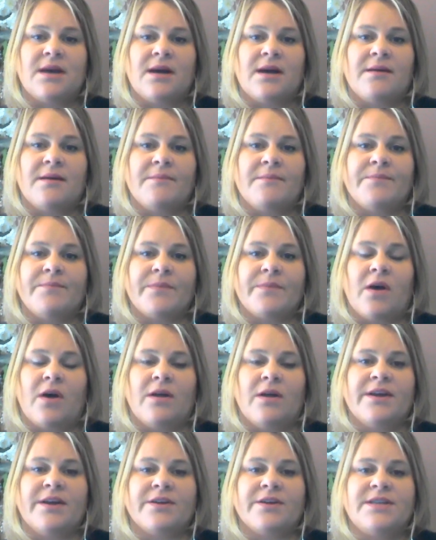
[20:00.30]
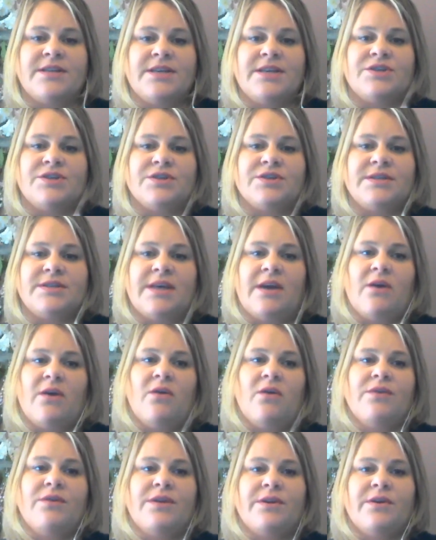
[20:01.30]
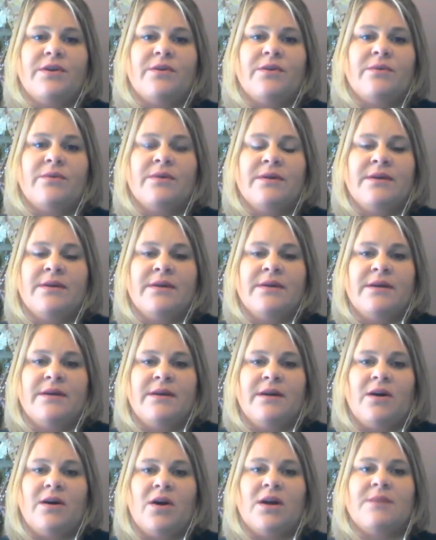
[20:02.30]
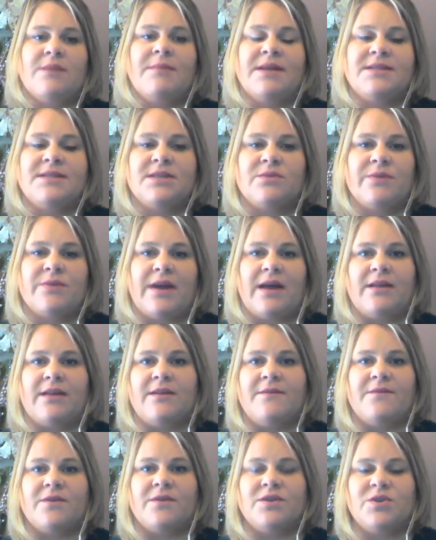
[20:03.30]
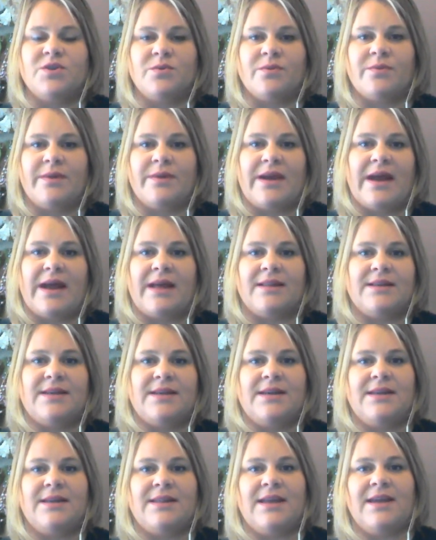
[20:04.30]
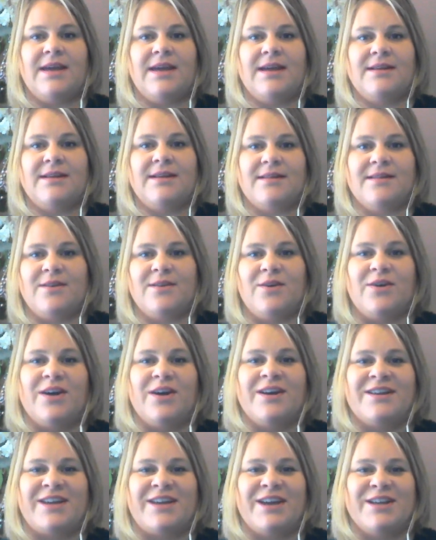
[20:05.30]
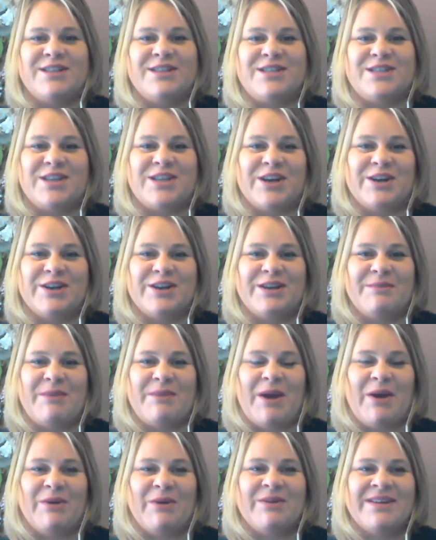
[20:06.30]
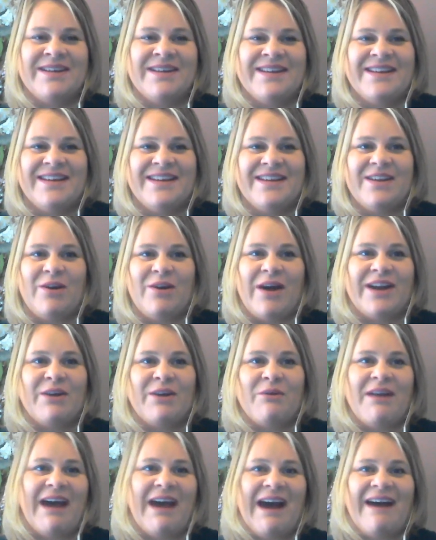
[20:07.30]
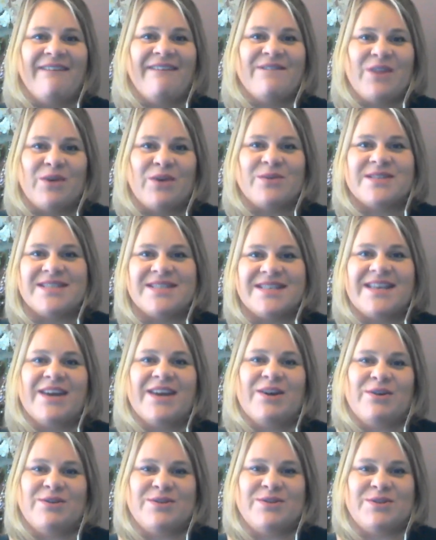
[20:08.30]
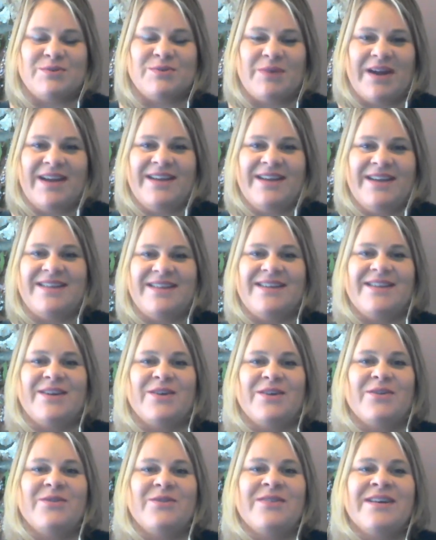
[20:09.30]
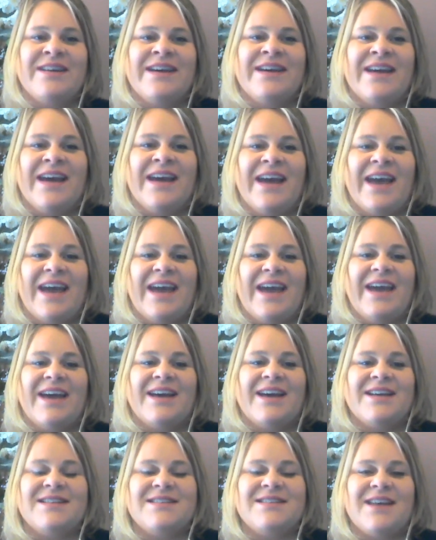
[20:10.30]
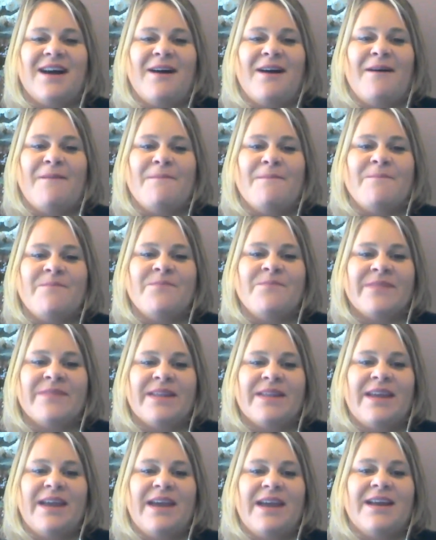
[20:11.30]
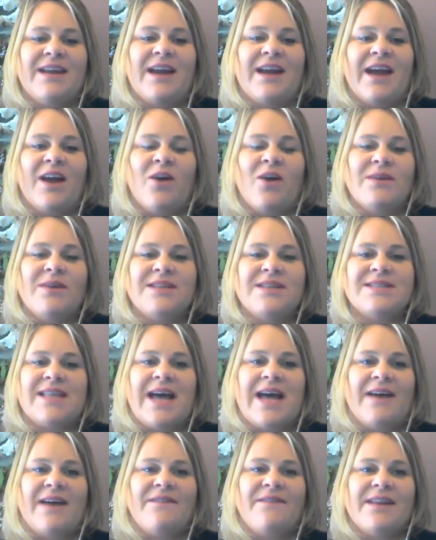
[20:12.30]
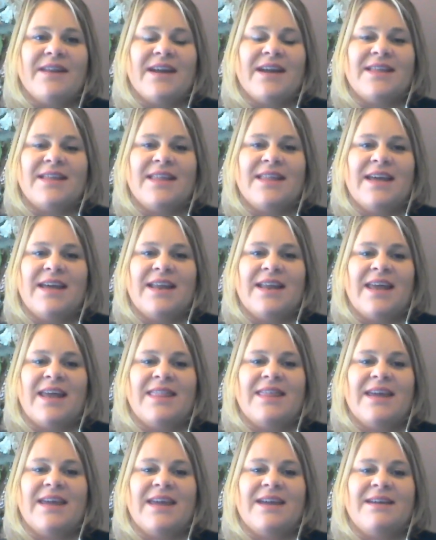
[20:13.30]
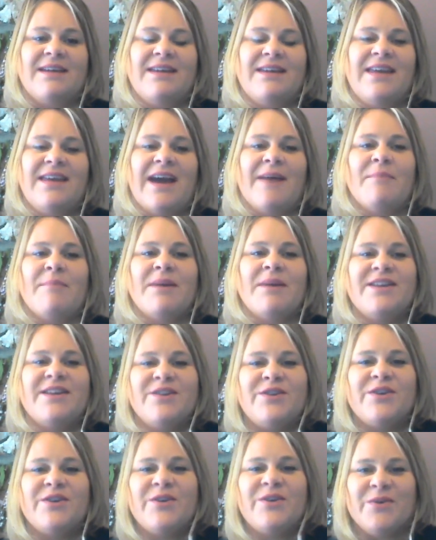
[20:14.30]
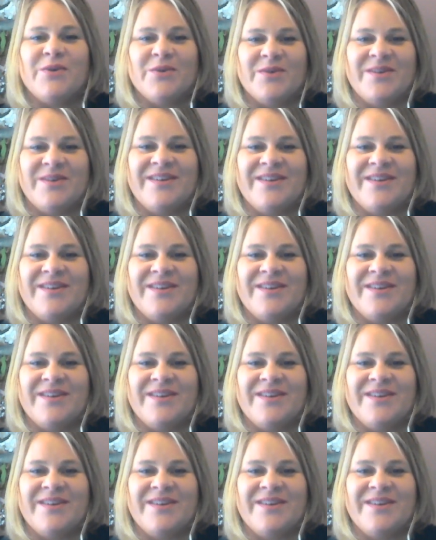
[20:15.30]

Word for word: I'll hear teachers say, oh, you know, augmented reality, virtual reality, and they get a little concerned about, you know, I don't have those skills, right? You know, and I always laugh and I think, yeah, but you do.